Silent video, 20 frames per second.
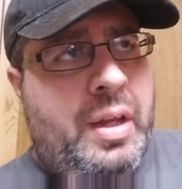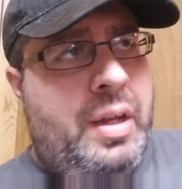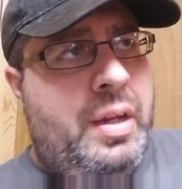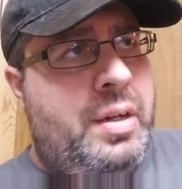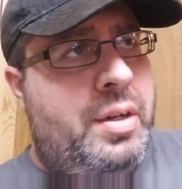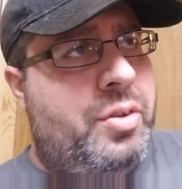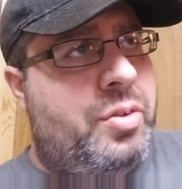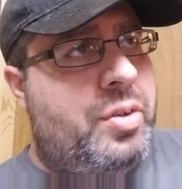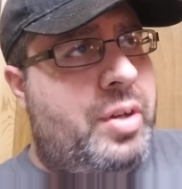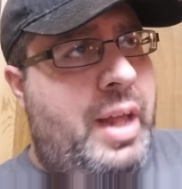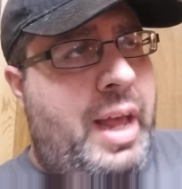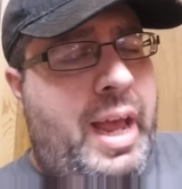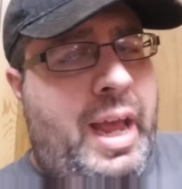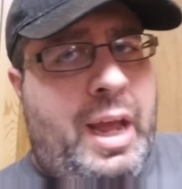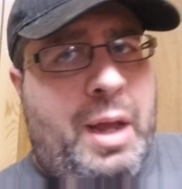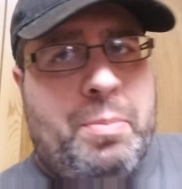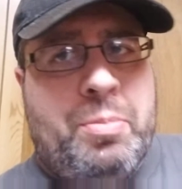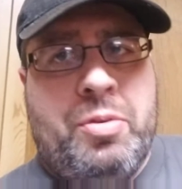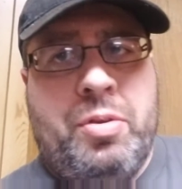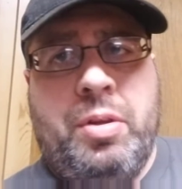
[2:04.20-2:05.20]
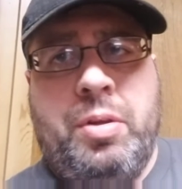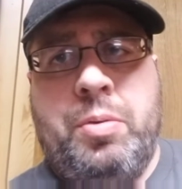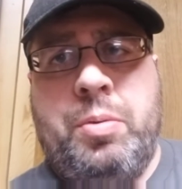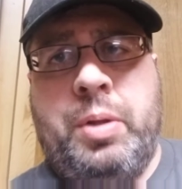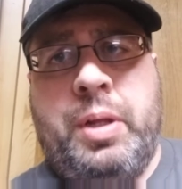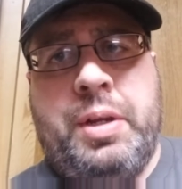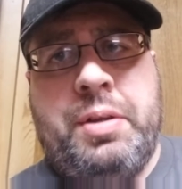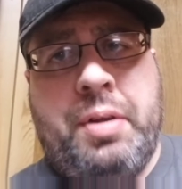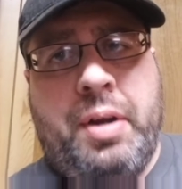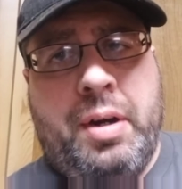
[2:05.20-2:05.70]
just
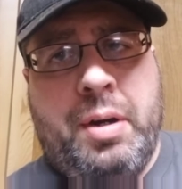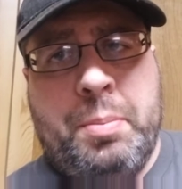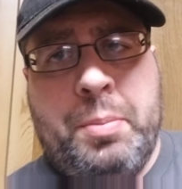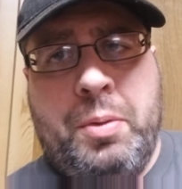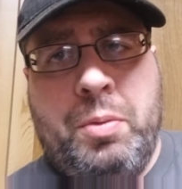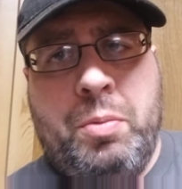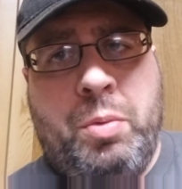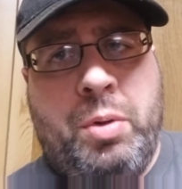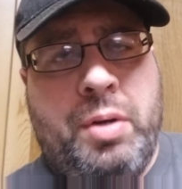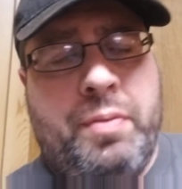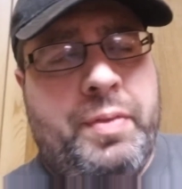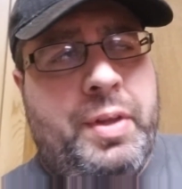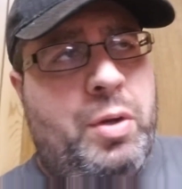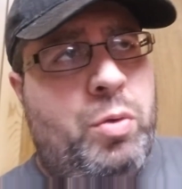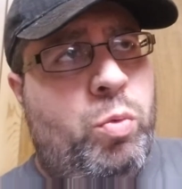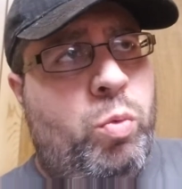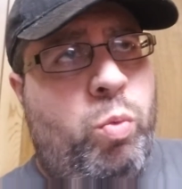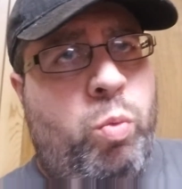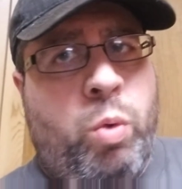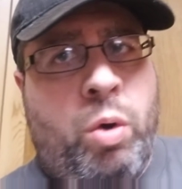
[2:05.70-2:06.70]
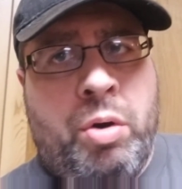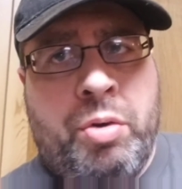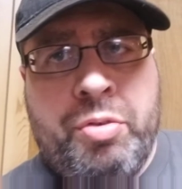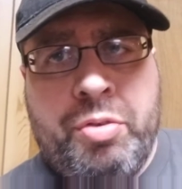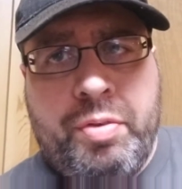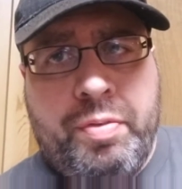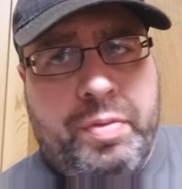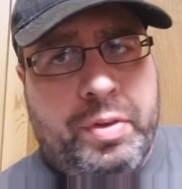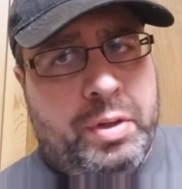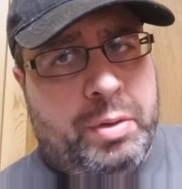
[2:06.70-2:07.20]
absolutely terrible, one of the
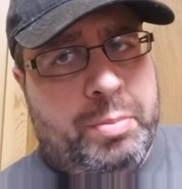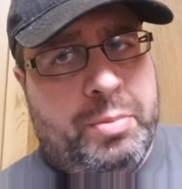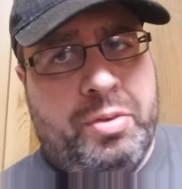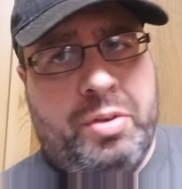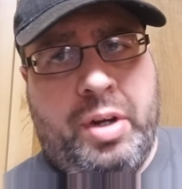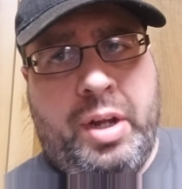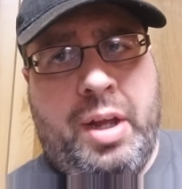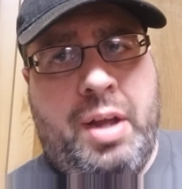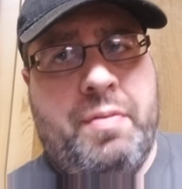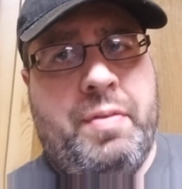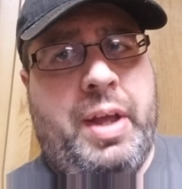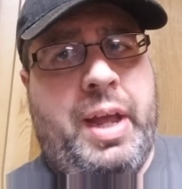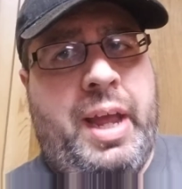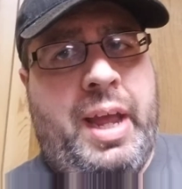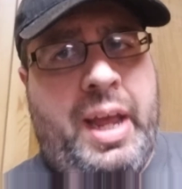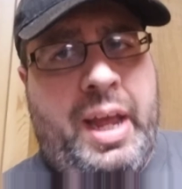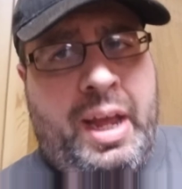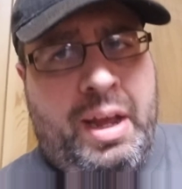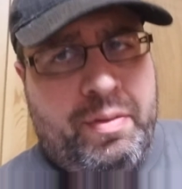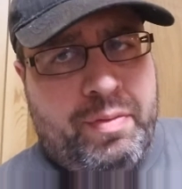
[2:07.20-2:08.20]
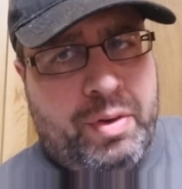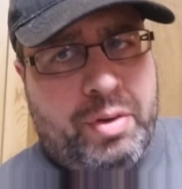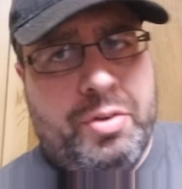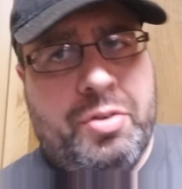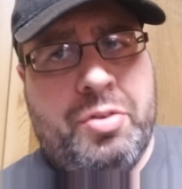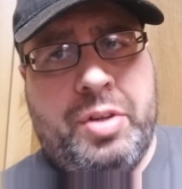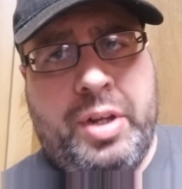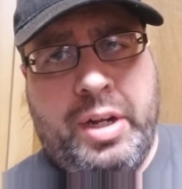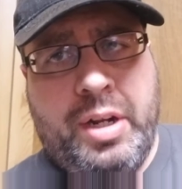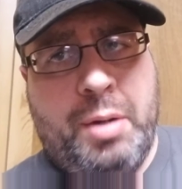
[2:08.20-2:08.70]
worst films that I have ever
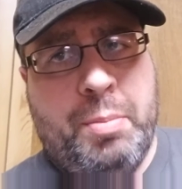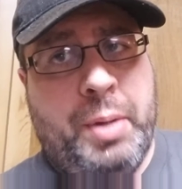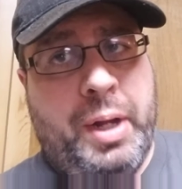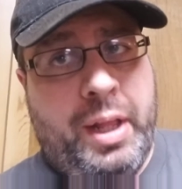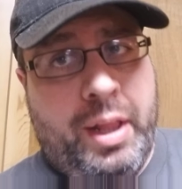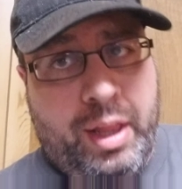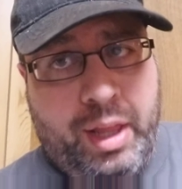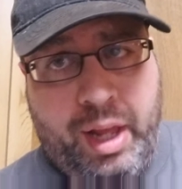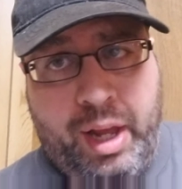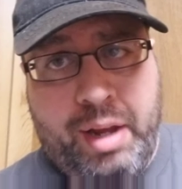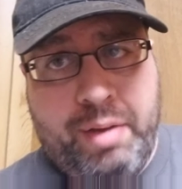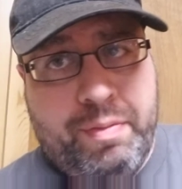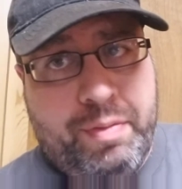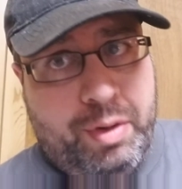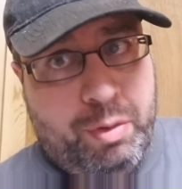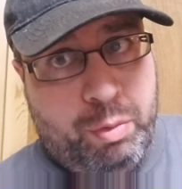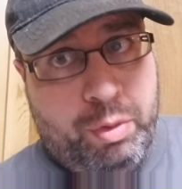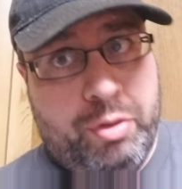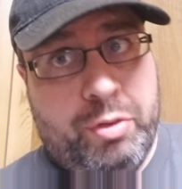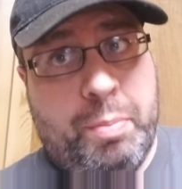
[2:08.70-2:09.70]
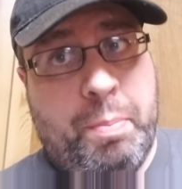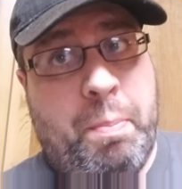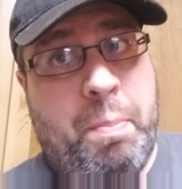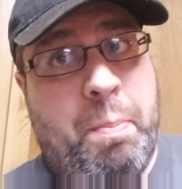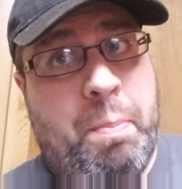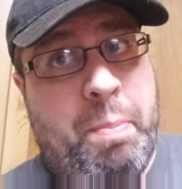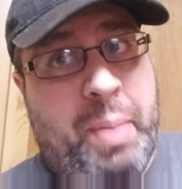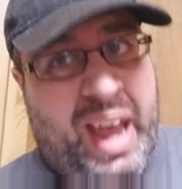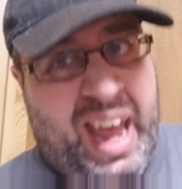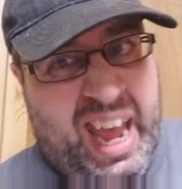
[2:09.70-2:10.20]
seen in my life. It was
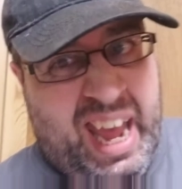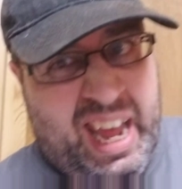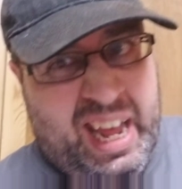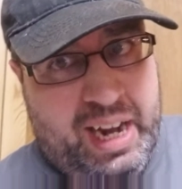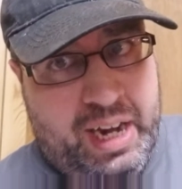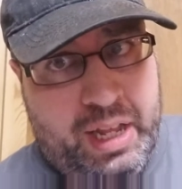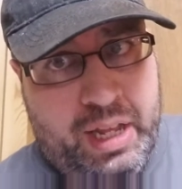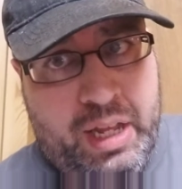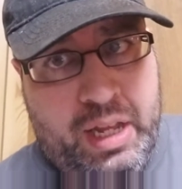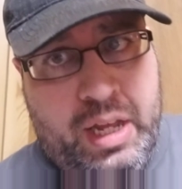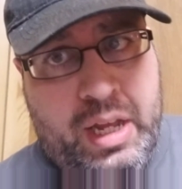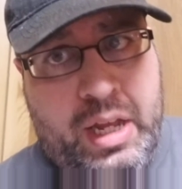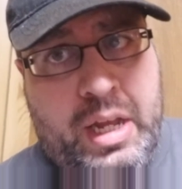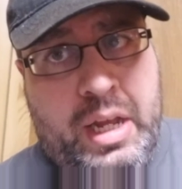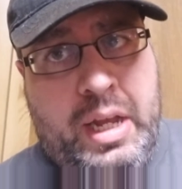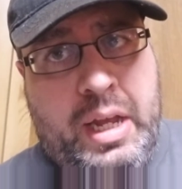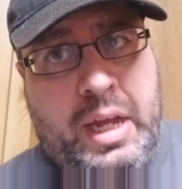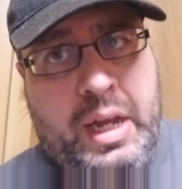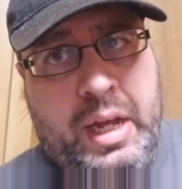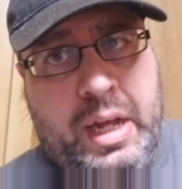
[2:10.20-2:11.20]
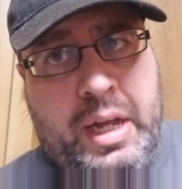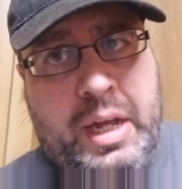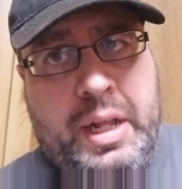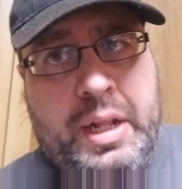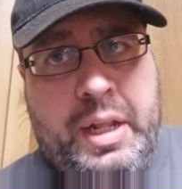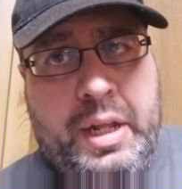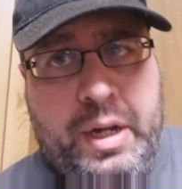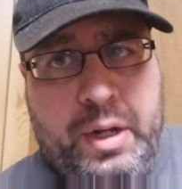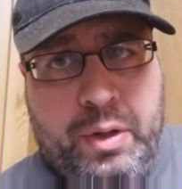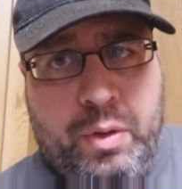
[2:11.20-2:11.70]
bad.
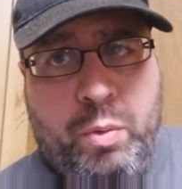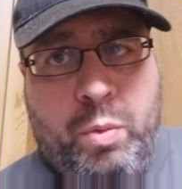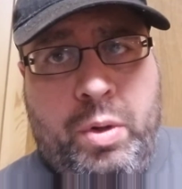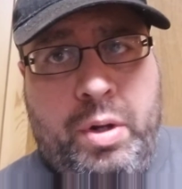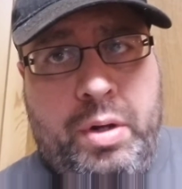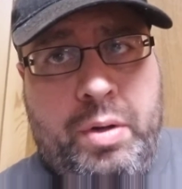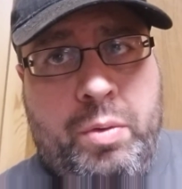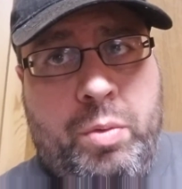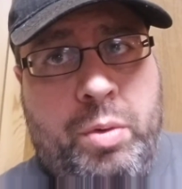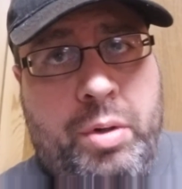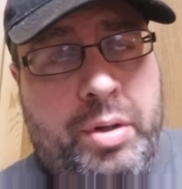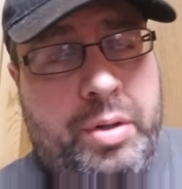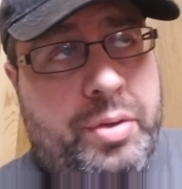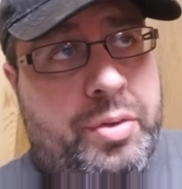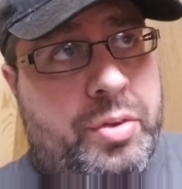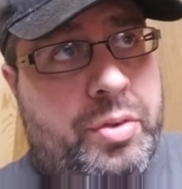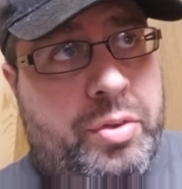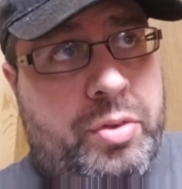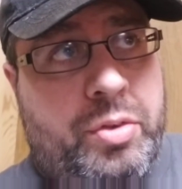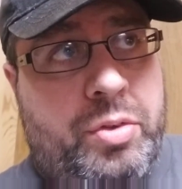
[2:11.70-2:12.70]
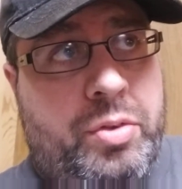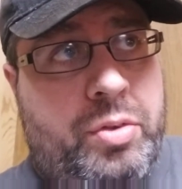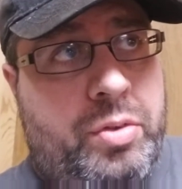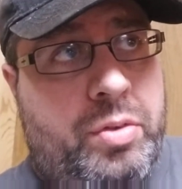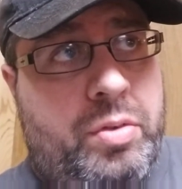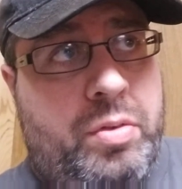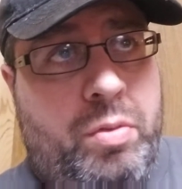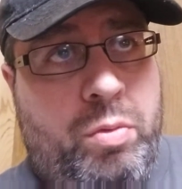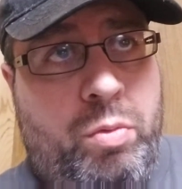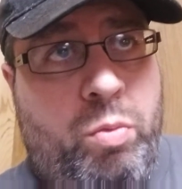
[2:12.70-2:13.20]
And the other one was
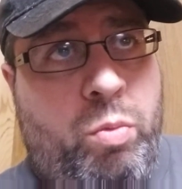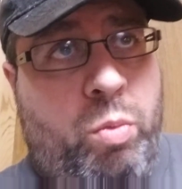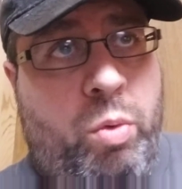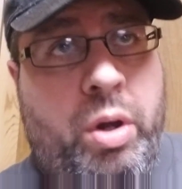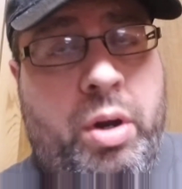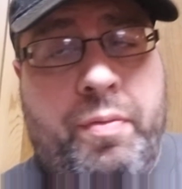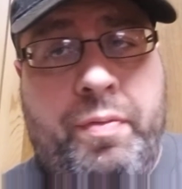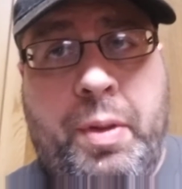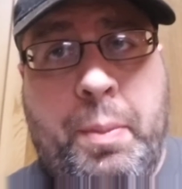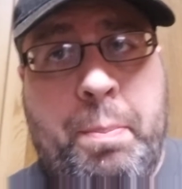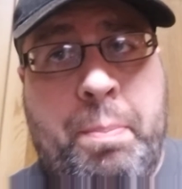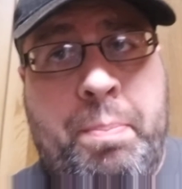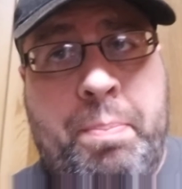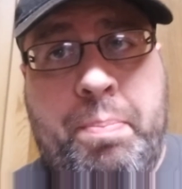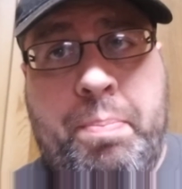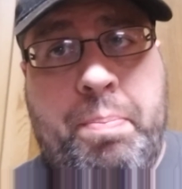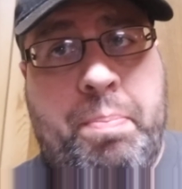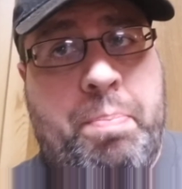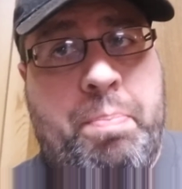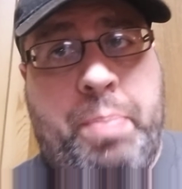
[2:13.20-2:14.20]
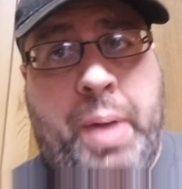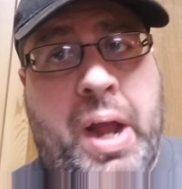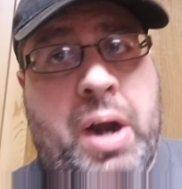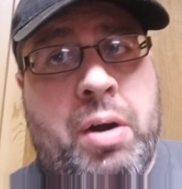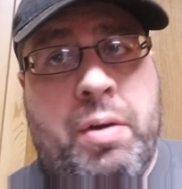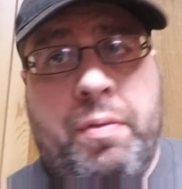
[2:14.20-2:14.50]
one of the better